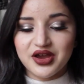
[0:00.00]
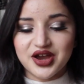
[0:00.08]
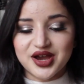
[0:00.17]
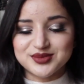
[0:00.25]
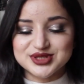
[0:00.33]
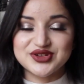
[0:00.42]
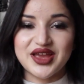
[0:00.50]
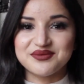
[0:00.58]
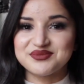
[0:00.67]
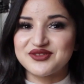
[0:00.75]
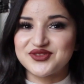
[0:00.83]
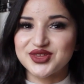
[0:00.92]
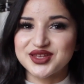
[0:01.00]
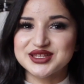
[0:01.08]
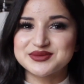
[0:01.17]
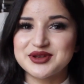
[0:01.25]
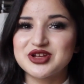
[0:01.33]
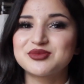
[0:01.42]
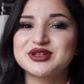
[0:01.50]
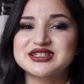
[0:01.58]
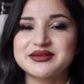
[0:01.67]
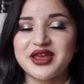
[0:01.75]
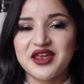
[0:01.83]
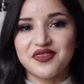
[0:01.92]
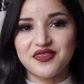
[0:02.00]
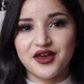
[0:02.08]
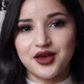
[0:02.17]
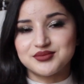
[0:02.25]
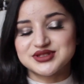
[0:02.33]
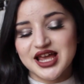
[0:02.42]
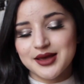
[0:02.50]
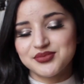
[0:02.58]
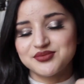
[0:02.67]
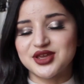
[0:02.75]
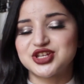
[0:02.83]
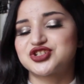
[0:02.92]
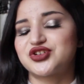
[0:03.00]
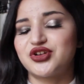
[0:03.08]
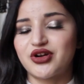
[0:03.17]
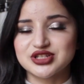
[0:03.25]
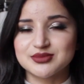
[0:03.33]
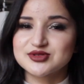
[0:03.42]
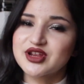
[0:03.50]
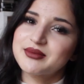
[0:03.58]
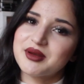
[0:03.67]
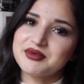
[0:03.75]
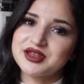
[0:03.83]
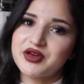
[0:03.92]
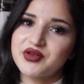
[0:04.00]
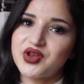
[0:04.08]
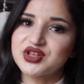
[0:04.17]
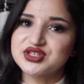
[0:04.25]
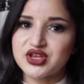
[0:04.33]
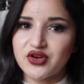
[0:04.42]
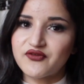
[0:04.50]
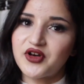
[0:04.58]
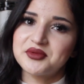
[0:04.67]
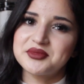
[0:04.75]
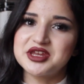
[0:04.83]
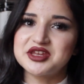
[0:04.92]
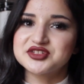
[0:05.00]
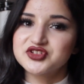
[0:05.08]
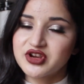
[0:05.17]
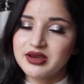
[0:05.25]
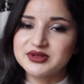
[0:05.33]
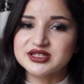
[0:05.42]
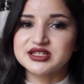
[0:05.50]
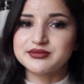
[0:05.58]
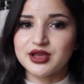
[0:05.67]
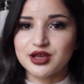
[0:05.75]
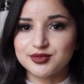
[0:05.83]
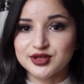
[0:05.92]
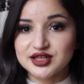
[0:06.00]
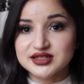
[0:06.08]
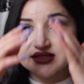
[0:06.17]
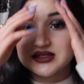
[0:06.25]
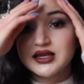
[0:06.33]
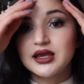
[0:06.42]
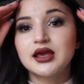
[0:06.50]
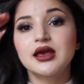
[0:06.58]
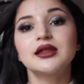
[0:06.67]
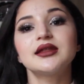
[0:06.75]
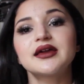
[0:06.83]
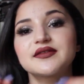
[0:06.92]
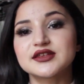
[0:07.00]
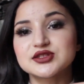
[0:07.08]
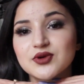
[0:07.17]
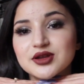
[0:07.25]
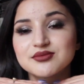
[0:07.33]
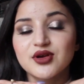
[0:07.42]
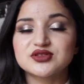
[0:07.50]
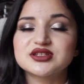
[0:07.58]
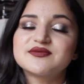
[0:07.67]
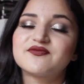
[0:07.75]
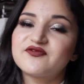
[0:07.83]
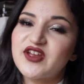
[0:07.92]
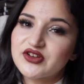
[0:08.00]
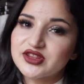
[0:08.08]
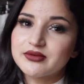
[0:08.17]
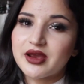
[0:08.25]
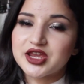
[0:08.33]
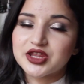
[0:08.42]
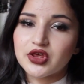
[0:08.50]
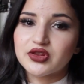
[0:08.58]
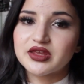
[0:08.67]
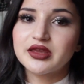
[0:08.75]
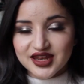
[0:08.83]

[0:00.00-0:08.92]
Um, so yeah, if you like this video, please give it a thumbs up. Make sure you are subscribed down below, and also follow me on Instagram to see makeup looks like this one posted fairly regularly.